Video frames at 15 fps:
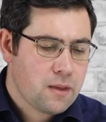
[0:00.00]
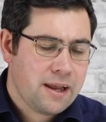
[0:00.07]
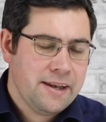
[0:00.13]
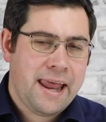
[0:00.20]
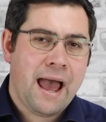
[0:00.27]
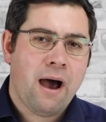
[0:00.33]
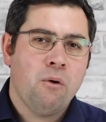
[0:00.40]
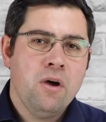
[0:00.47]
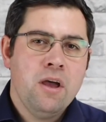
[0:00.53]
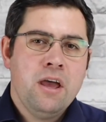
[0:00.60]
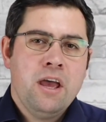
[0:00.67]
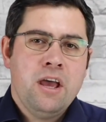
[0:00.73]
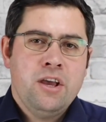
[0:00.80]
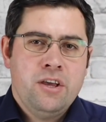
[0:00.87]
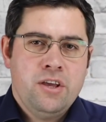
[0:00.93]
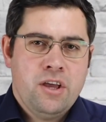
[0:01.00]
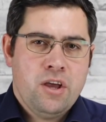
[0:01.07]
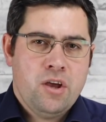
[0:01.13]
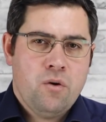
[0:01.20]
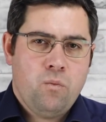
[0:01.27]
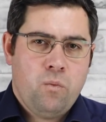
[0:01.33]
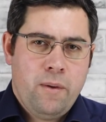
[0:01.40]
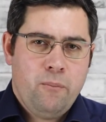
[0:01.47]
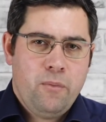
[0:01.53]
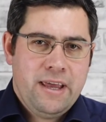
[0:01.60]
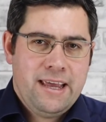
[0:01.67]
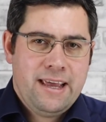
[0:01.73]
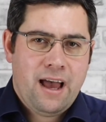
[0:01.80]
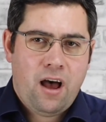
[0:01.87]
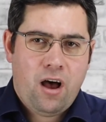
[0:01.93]
Now, when
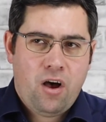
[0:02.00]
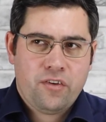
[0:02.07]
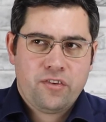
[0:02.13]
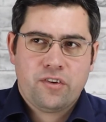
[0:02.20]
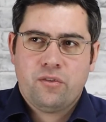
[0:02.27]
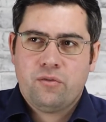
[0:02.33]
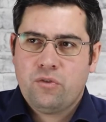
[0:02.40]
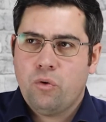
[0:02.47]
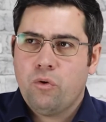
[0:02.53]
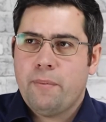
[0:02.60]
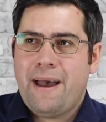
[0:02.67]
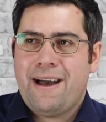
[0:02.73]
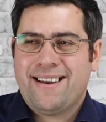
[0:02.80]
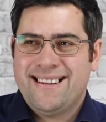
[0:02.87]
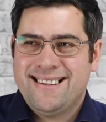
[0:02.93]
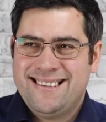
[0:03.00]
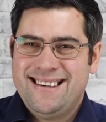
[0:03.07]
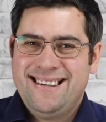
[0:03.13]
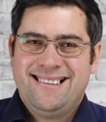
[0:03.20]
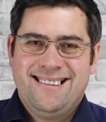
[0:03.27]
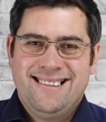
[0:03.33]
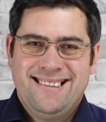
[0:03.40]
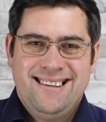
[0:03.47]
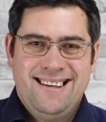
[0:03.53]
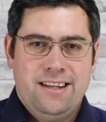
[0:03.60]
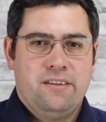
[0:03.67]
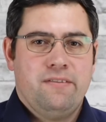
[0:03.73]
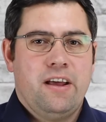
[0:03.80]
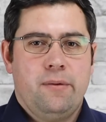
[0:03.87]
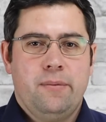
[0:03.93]
we talk about consistency in
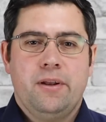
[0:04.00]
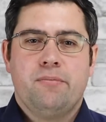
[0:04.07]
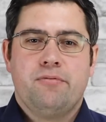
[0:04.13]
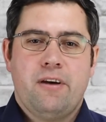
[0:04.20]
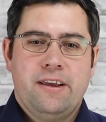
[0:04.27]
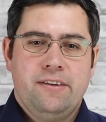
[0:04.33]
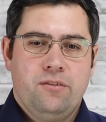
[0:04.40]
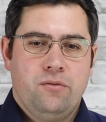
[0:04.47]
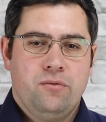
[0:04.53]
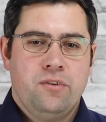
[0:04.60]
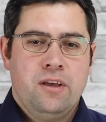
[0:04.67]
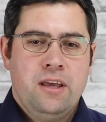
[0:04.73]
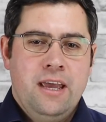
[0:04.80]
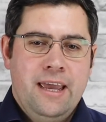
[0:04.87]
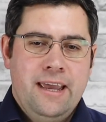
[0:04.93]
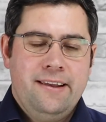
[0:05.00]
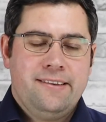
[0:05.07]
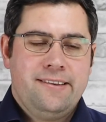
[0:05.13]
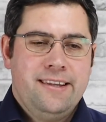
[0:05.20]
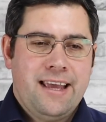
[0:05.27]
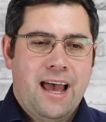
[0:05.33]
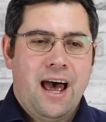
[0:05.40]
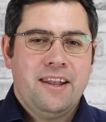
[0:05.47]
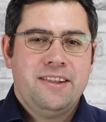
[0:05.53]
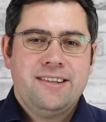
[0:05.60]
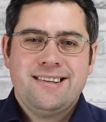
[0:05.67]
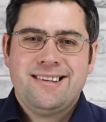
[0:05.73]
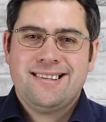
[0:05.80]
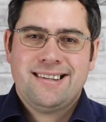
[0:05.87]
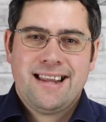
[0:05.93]
development appraisals, it's the
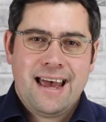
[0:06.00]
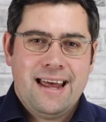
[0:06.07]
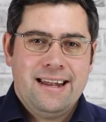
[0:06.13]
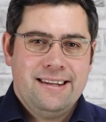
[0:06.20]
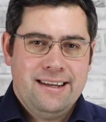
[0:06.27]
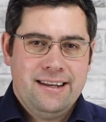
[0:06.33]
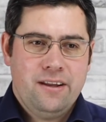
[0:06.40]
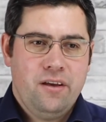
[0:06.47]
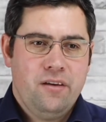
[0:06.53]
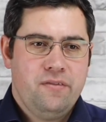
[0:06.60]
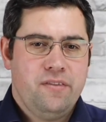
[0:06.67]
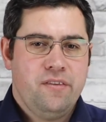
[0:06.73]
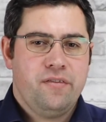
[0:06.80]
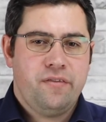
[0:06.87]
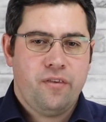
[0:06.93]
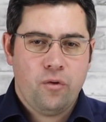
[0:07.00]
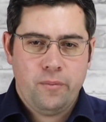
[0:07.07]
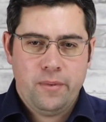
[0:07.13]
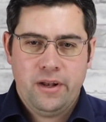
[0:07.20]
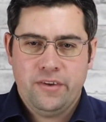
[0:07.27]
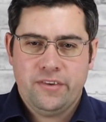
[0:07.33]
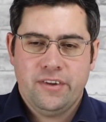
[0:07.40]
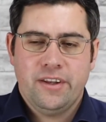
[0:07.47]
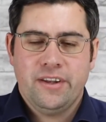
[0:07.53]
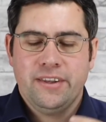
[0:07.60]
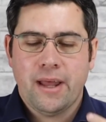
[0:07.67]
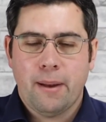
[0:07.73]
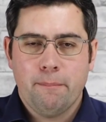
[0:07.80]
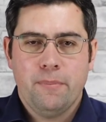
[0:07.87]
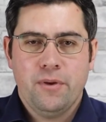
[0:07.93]
understanding of the formulas and the
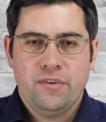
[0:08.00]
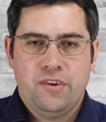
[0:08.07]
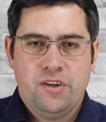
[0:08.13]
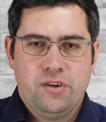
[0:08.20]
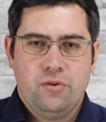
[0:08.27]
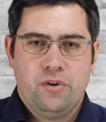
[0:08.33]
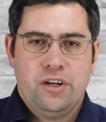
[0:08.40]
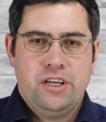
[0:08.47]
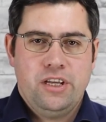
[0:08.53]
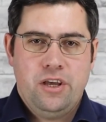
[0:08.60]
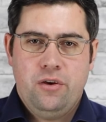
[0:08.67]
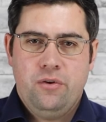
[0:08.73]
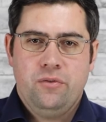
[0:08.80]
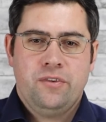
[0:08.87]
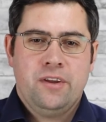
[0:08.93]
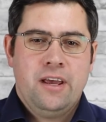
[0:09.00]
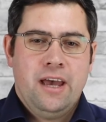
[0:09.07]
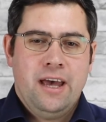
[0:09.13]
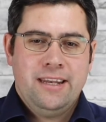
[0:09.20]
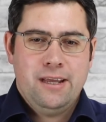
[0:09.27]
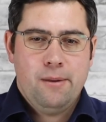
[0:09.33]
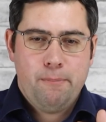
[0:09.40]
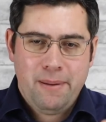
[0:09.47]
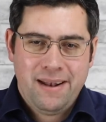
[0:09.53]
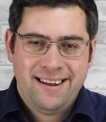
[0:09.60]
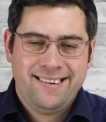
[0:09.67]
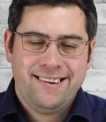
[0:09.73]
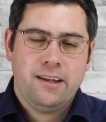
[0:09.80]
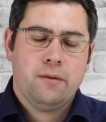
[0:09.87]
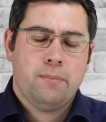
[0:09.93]
numbers that you're going to use and the
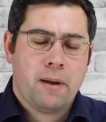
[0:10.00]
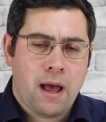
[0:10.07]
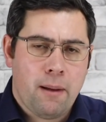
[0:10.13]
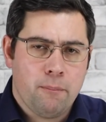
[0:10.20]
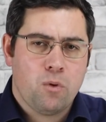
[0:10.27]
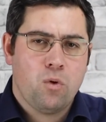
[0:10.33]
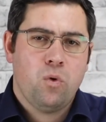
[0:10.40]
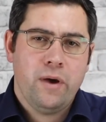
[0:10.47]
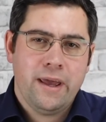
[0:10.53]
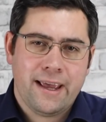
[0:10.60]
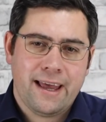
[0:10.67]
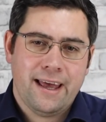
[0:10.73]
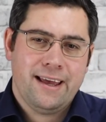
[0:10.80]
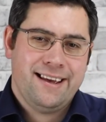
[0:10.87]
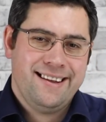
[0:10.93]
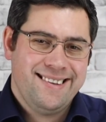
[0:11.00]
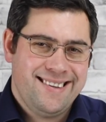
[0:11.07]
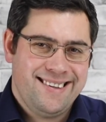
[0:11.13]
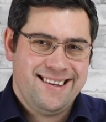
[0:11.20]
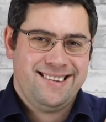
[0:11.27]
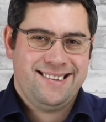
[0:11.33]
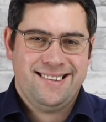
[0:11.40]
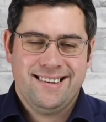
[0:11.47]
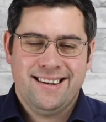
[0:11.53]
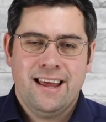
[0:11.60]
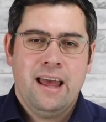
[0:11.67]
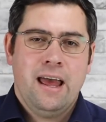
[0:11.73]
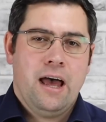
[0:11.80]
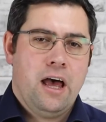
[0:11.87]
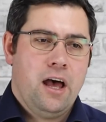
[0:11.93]
ability to become quick and consistent
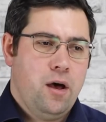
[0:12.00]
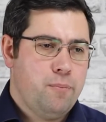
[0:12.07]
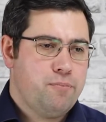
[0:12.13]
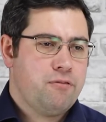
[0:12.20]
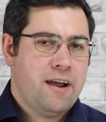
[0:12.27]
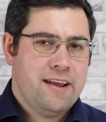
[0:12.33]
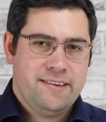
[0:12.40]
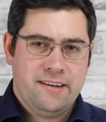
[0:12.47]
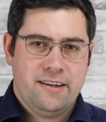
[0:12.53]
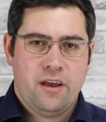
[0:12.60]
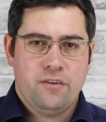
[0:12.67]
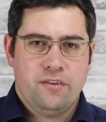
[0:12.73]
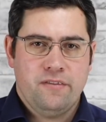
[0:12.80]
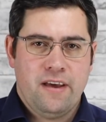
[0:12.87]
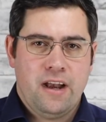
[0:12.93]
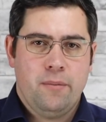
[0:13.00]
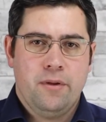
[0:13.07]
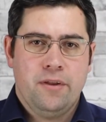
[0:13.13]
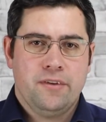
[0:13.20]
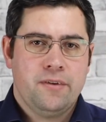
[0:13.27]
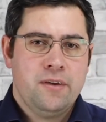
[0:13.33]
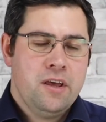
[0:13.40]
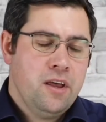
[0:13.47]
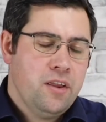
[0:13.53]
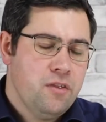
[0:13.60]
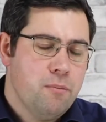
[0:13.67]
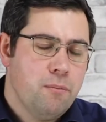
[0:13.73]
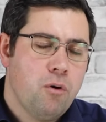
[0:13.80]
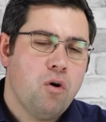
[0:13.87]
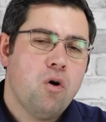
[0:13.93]
at appraising those developments. The
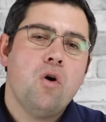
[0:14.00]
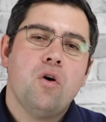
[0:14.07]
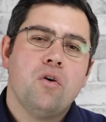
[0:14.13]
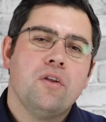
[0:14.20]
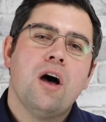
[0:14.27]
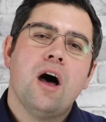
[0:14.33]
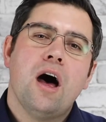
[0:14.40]
more